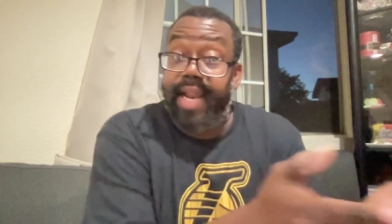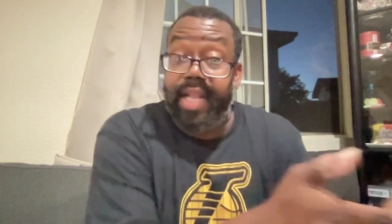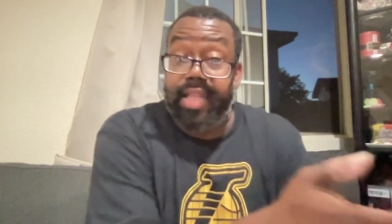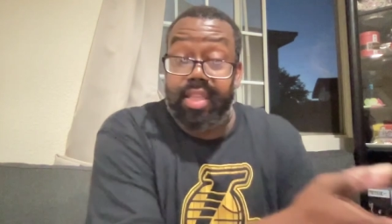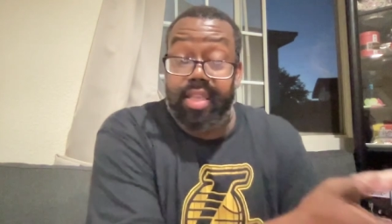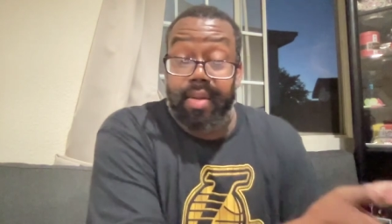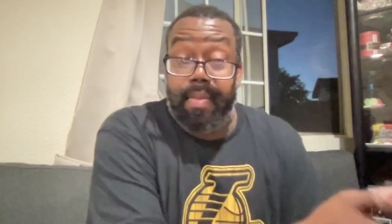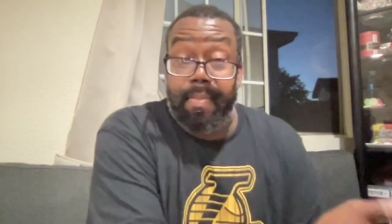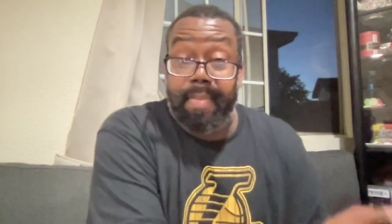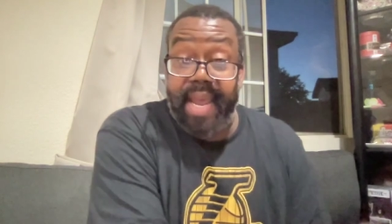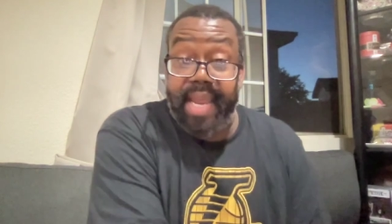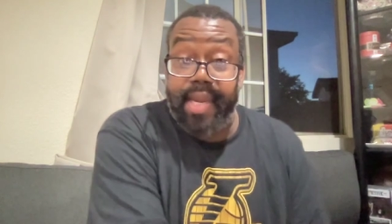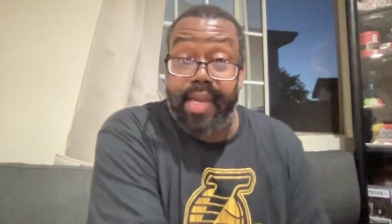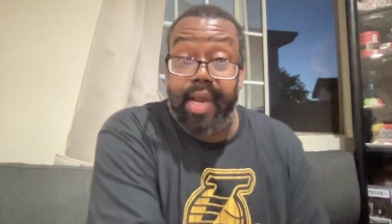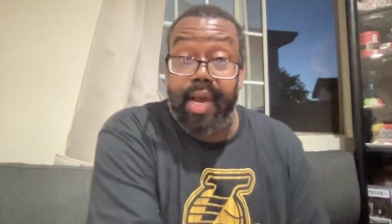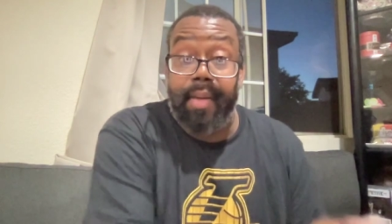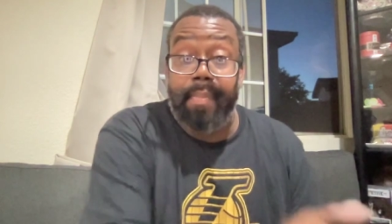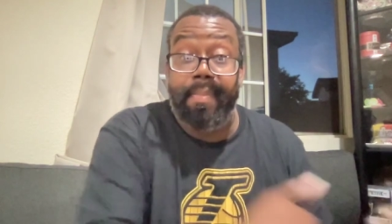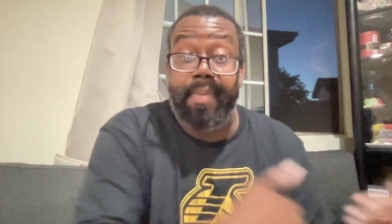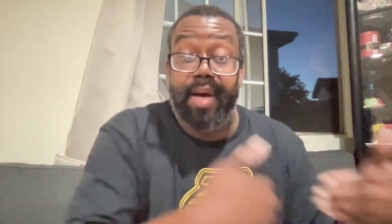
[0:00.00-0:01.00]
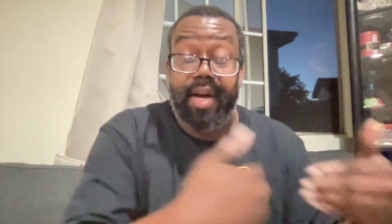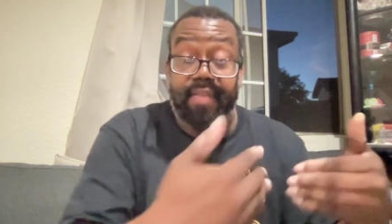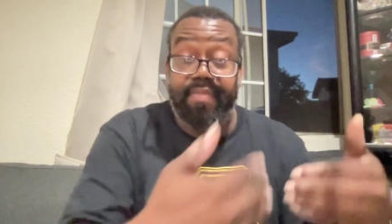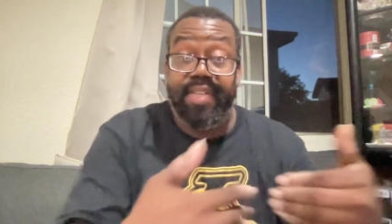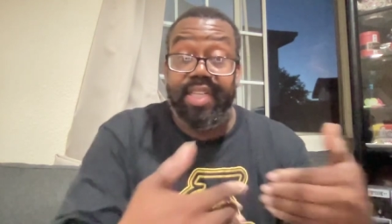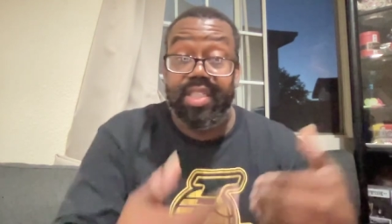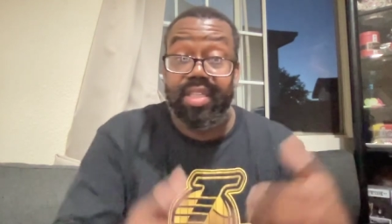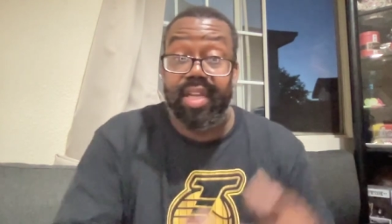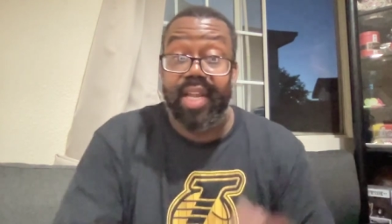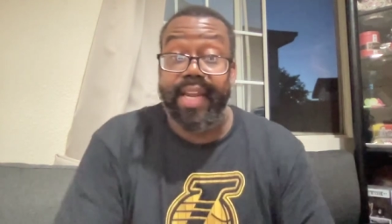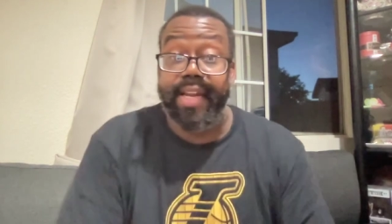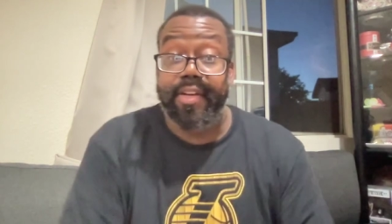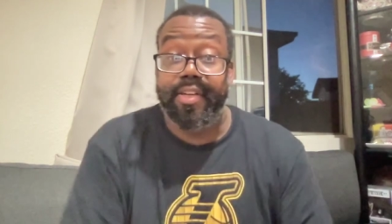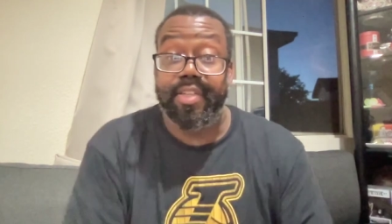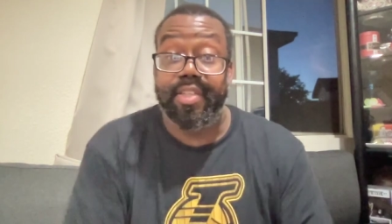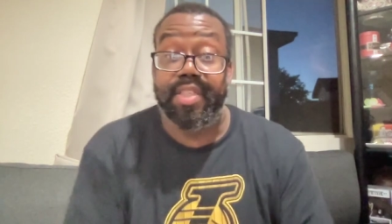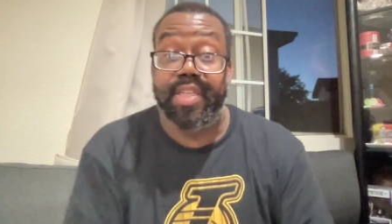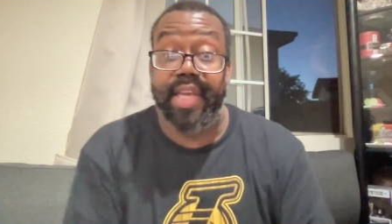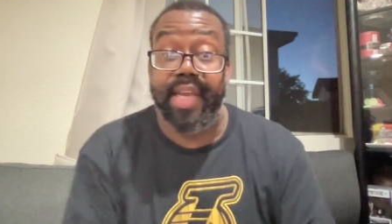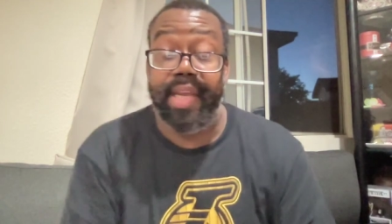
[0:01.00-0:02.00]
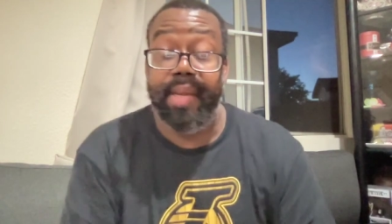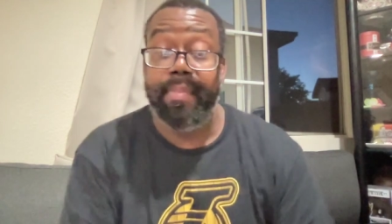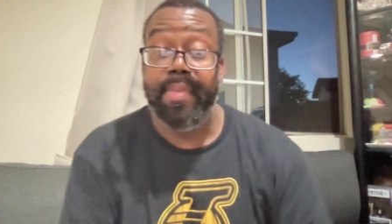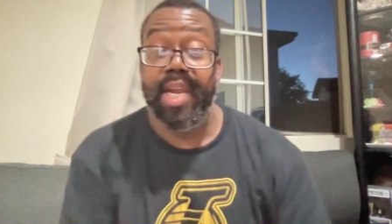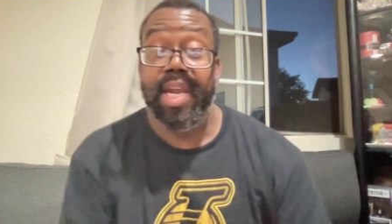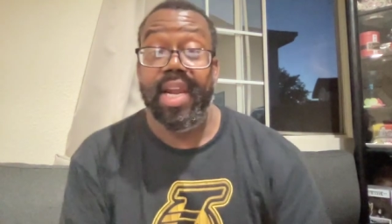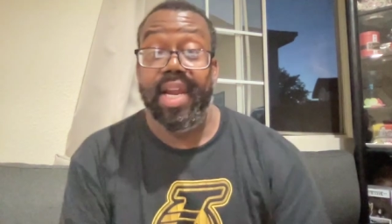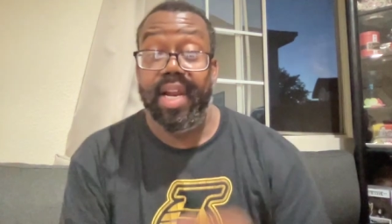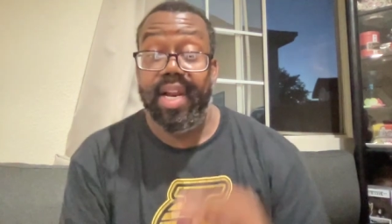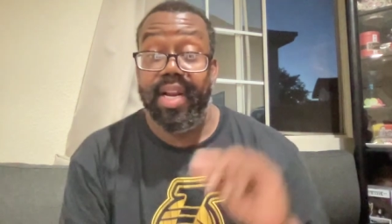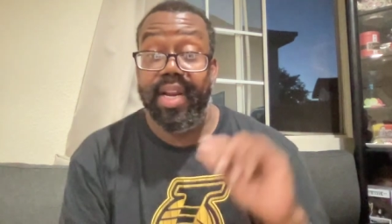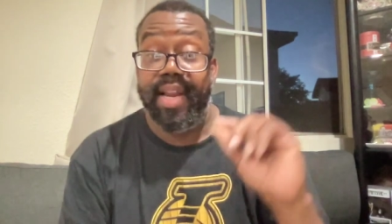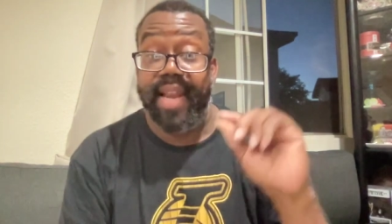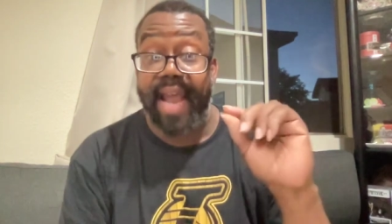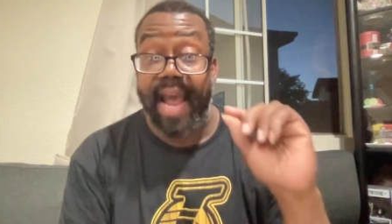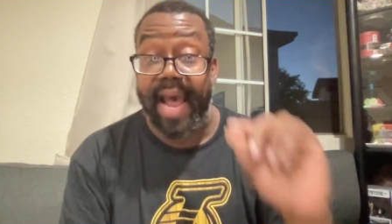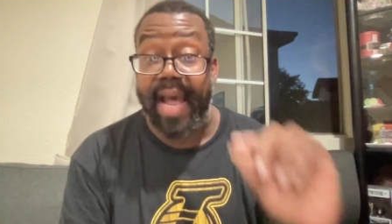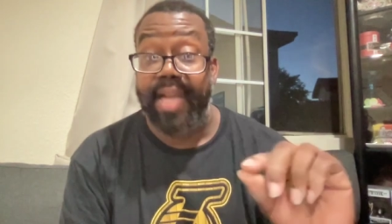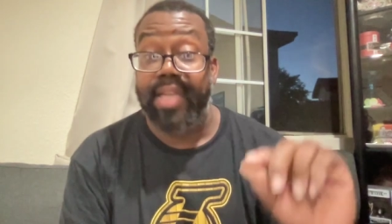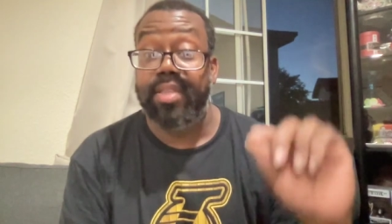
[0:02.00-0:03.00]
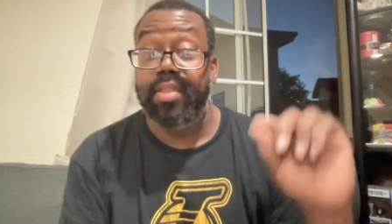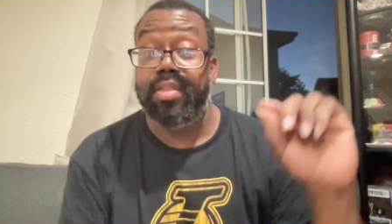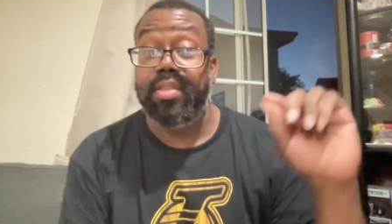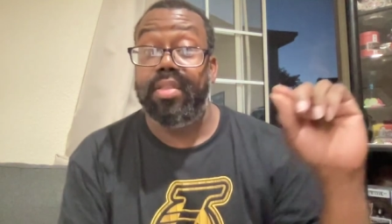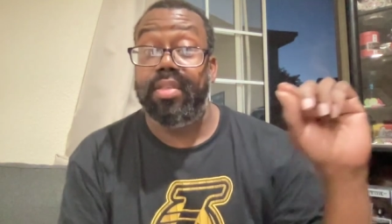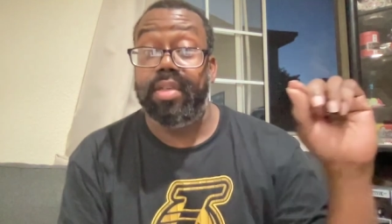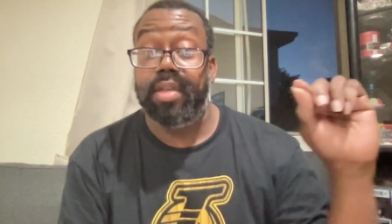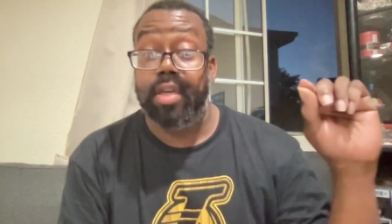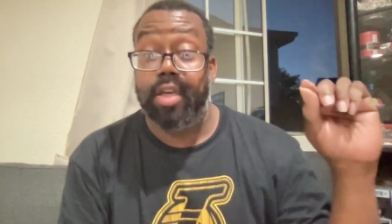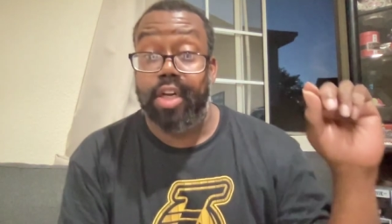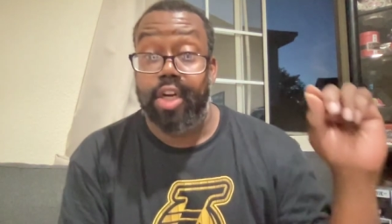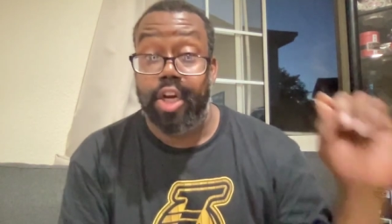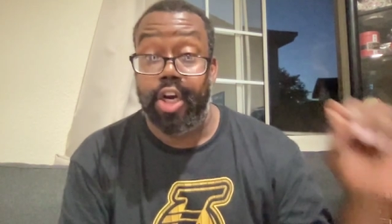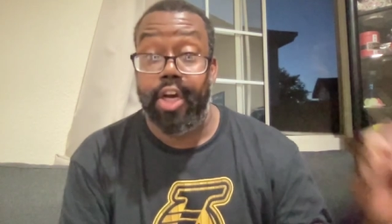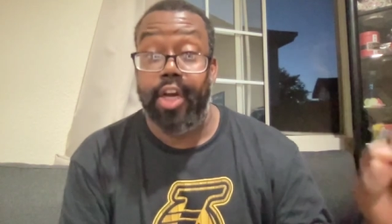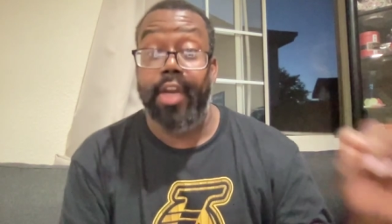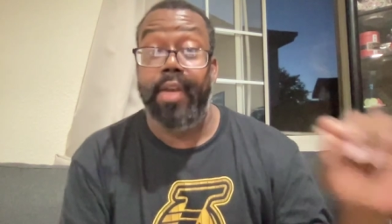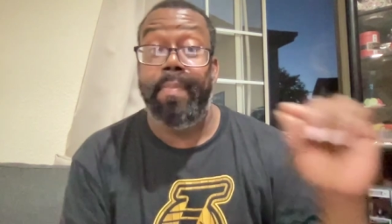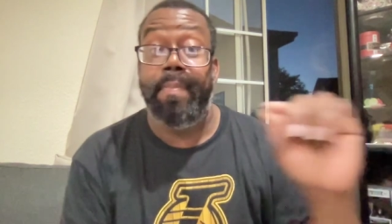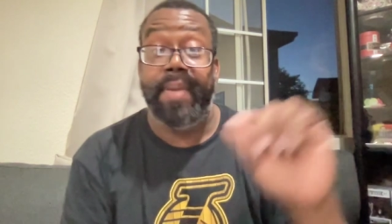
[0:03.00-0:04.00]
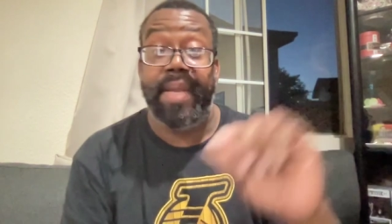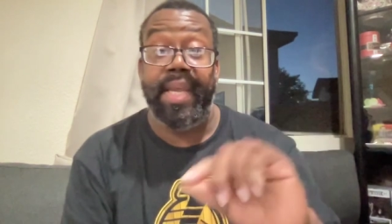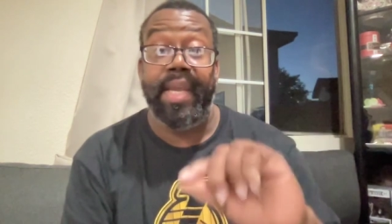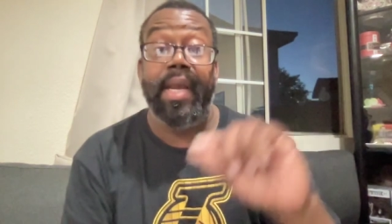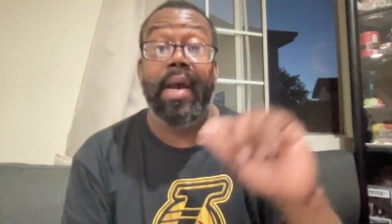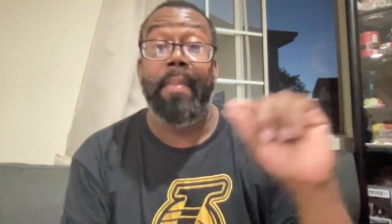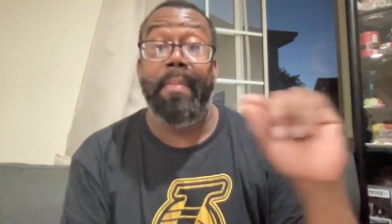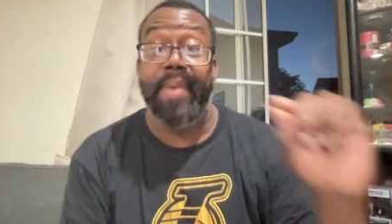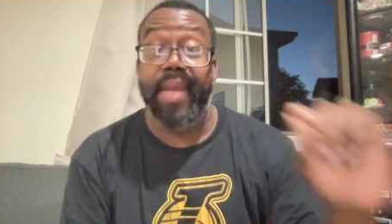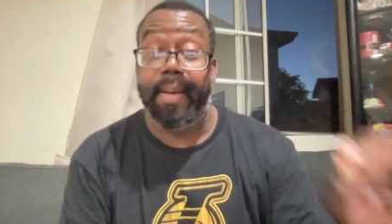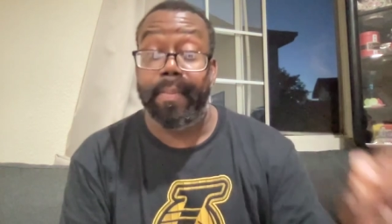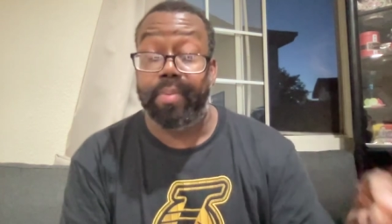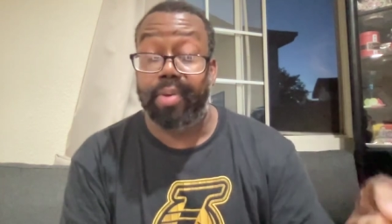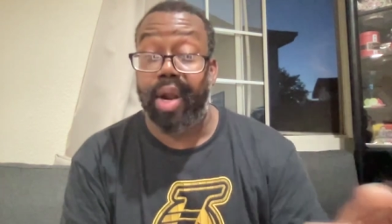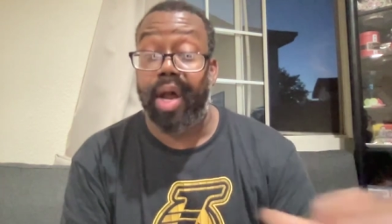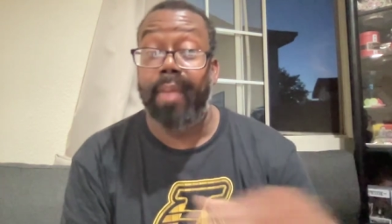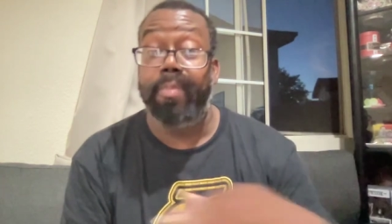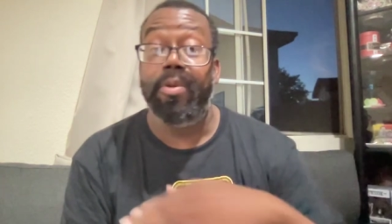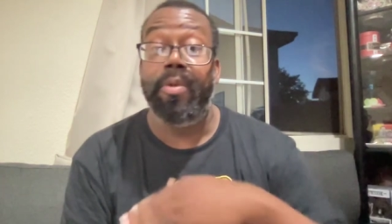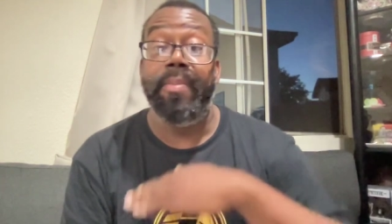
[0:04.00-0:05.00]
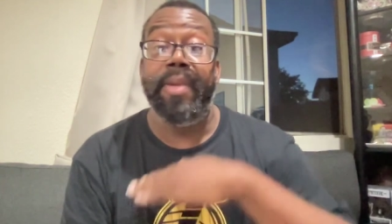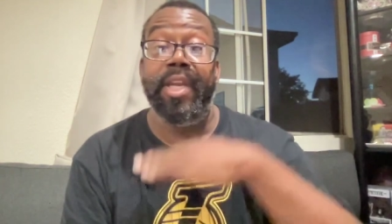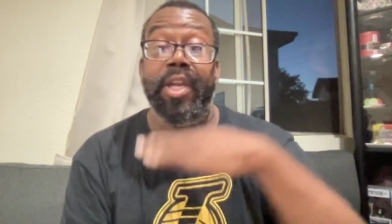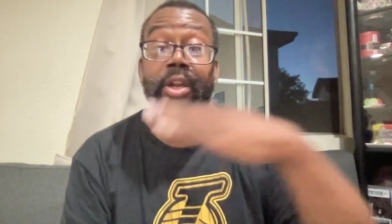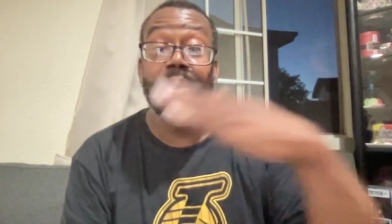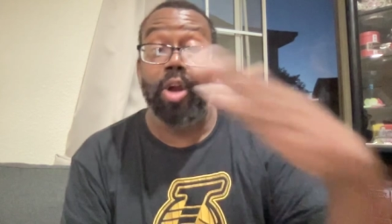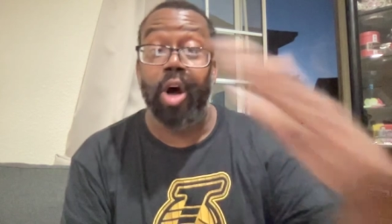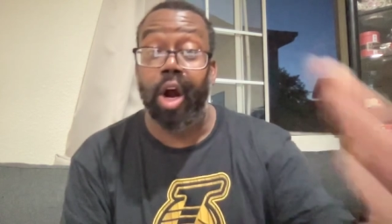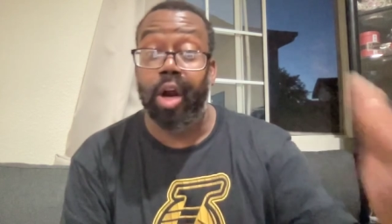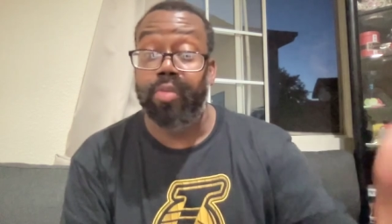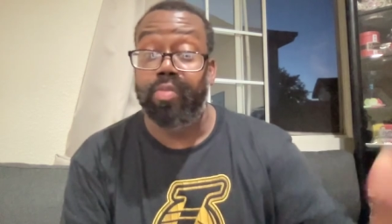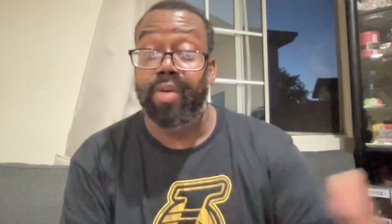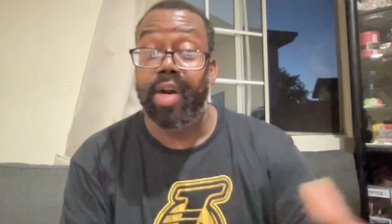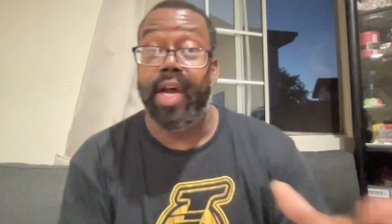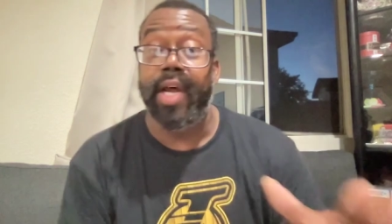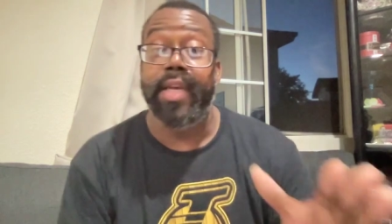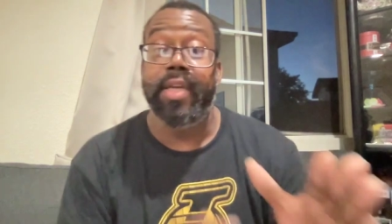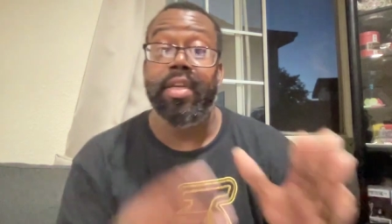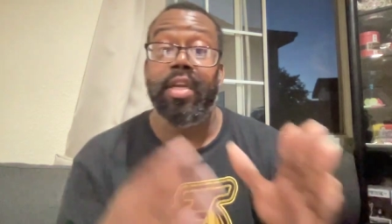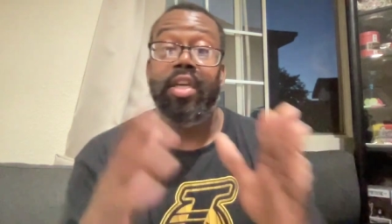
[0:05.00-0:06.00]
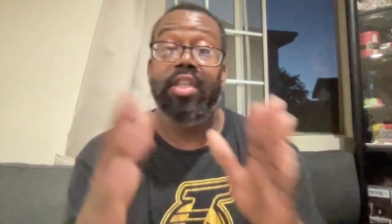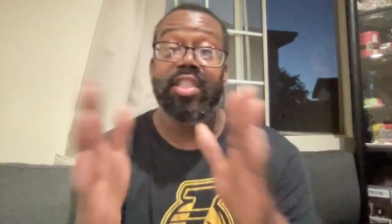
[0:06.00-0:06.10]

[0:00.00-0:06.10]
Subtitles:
at the makeup of this Lakers team, that could be a big problem in the long run.